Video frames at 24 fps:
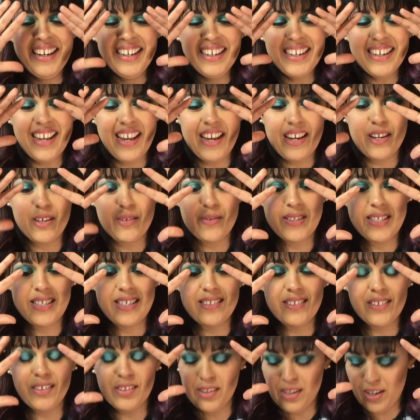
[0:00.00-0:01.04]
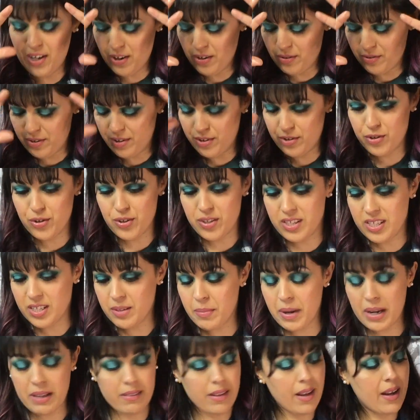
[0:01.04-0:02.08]
Can you see the glow? You should see
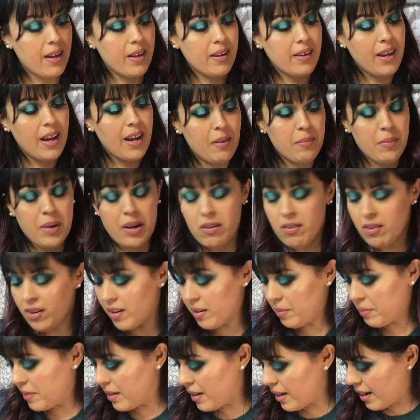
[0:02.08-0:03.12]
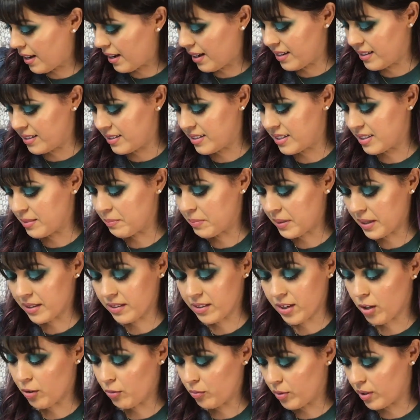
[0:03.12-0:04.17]
my leg my arm. But
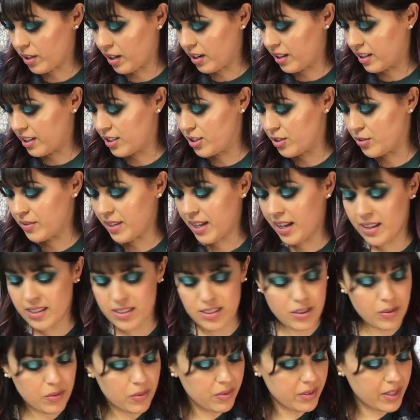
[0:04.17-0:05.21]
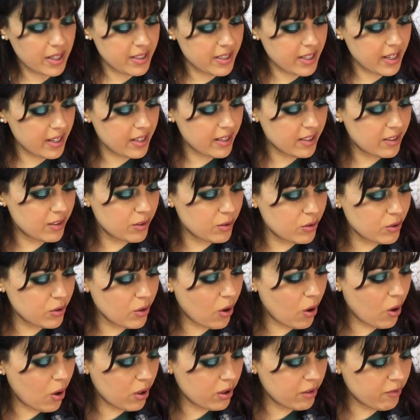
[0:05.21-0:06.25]
no, we're not going to do that. So that's it. Those are
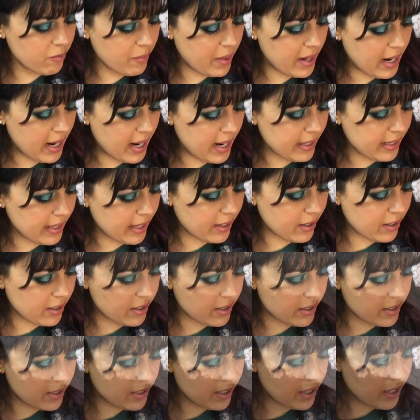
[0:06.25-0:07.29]
all of my highlighters.